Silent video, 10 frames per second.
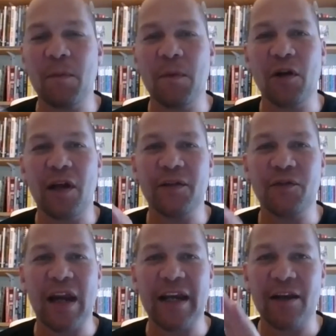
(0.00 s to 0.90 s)
from online
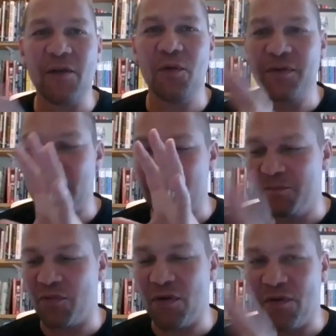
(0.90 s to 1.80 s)
training courses,
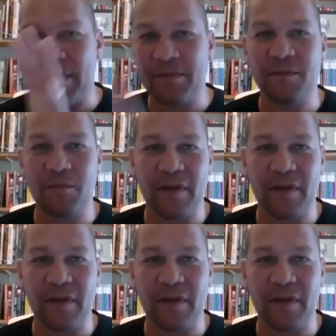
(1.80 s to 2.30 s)
programs,